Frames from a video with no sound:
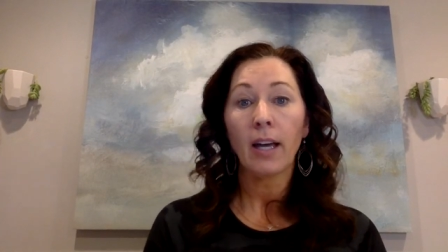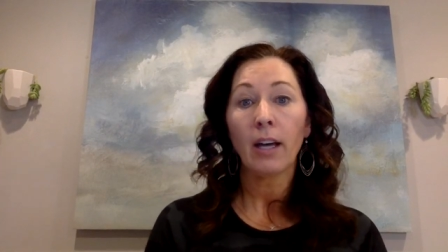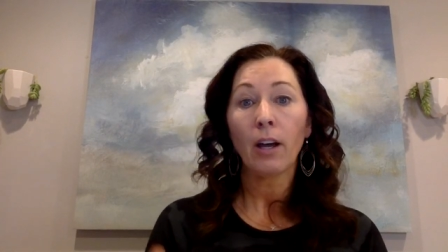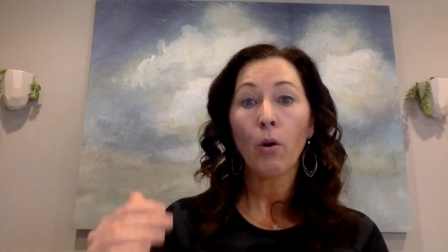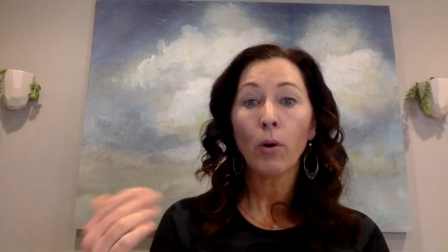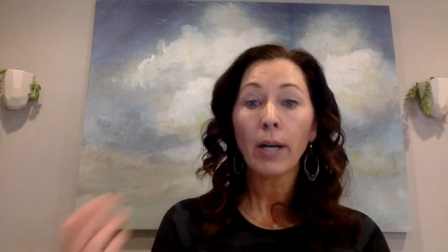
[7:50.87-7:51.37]

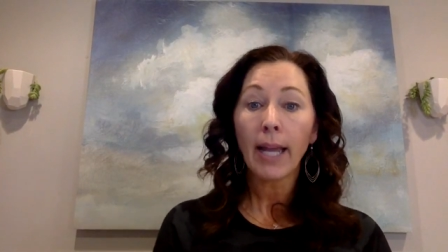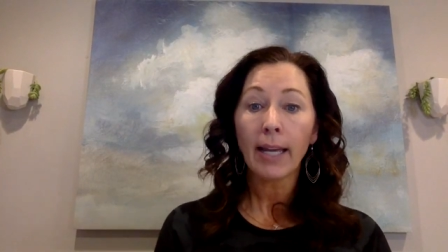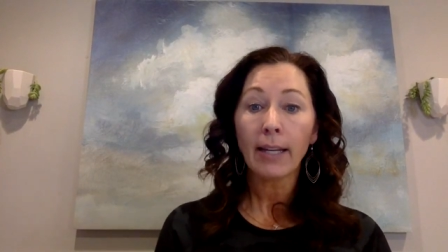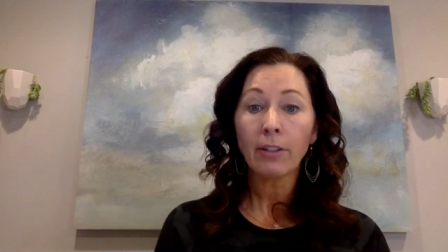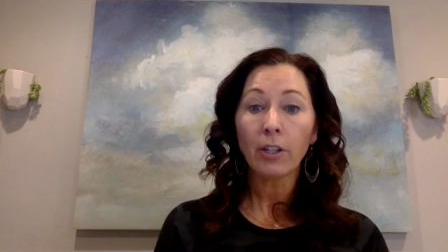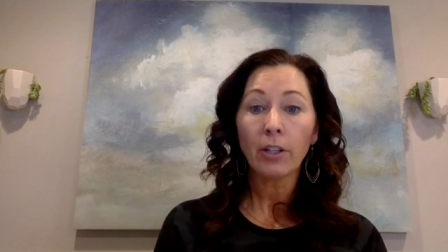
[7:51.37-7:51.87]

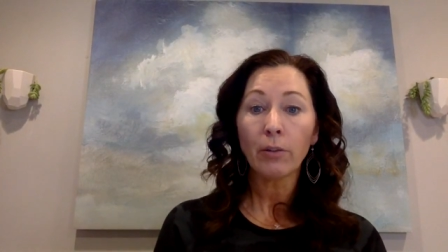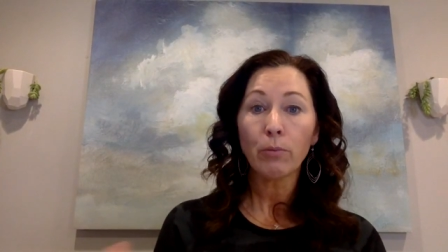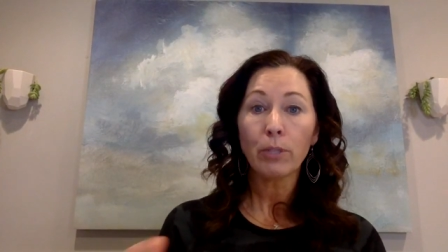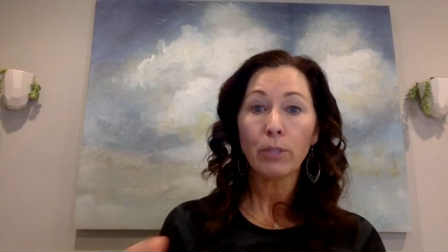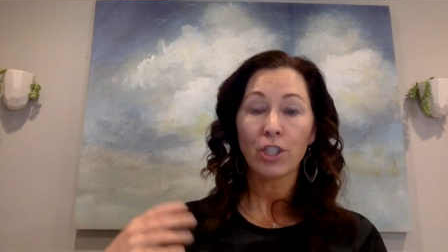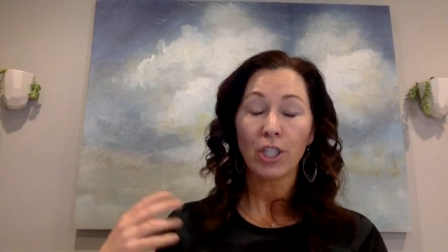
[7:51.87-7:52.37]
coriander,
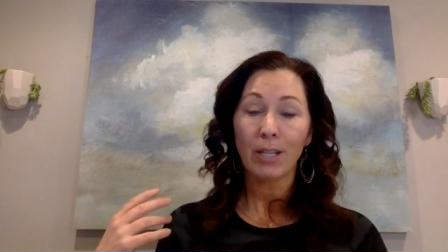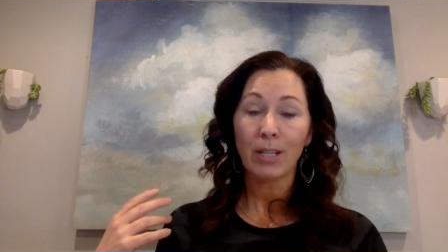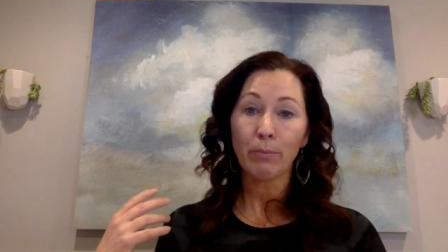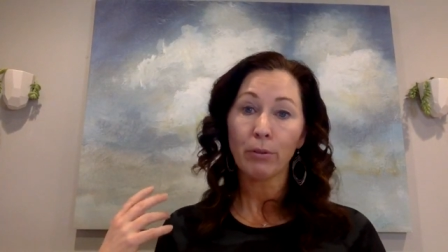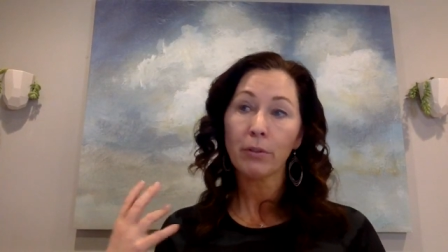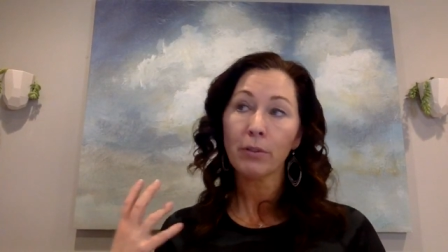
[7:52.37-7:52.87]
which
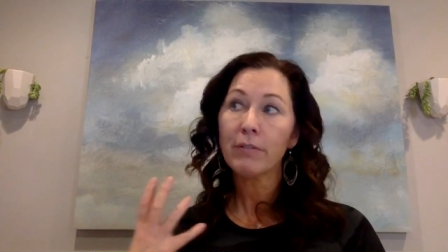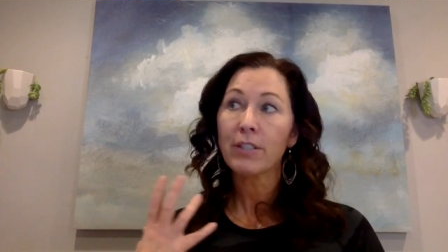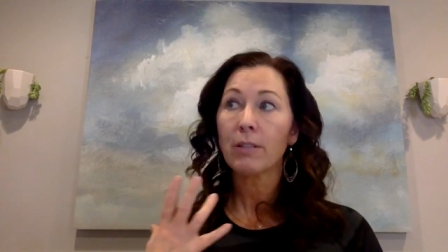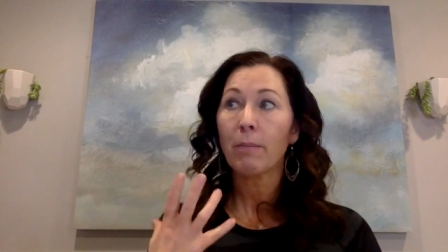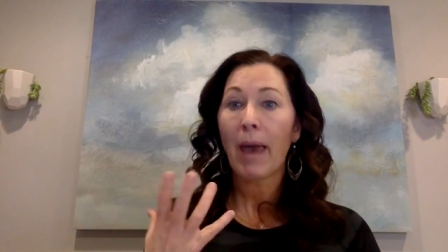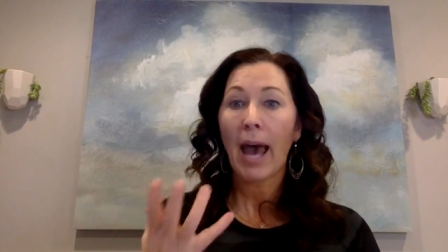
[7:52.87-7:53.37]

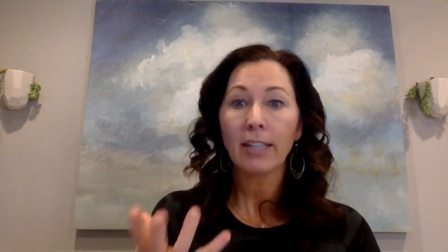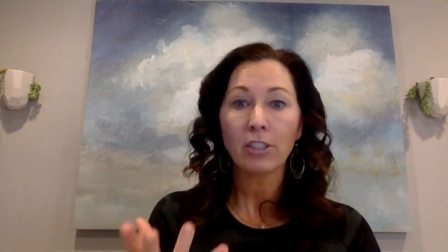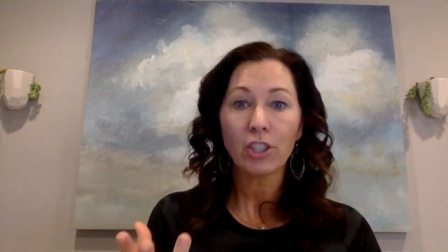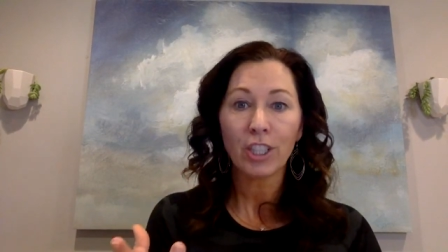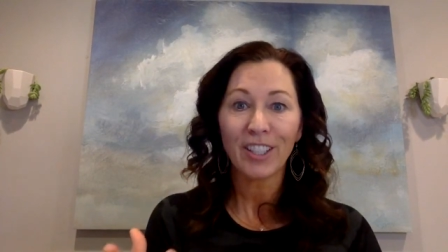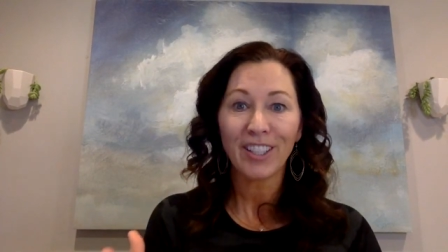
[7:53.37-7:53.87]
improves
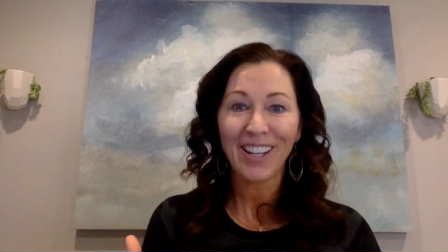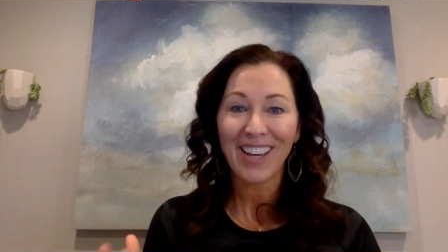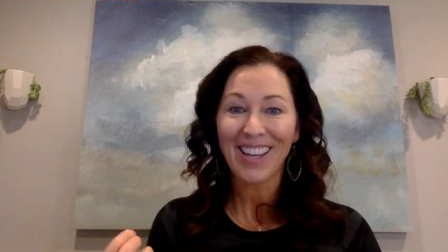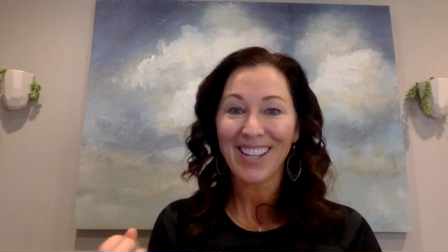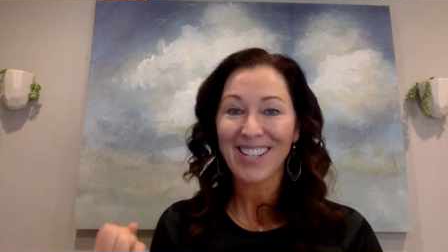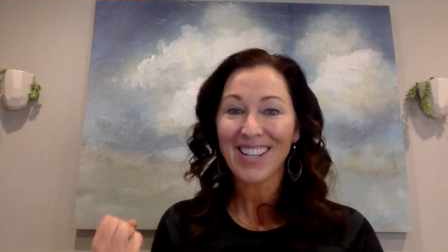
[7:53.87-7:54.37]
passion
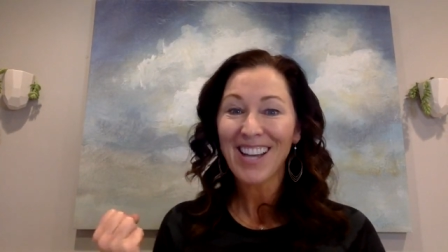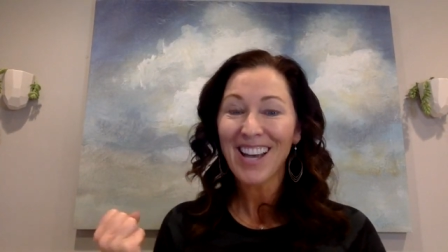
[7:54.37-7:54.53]
and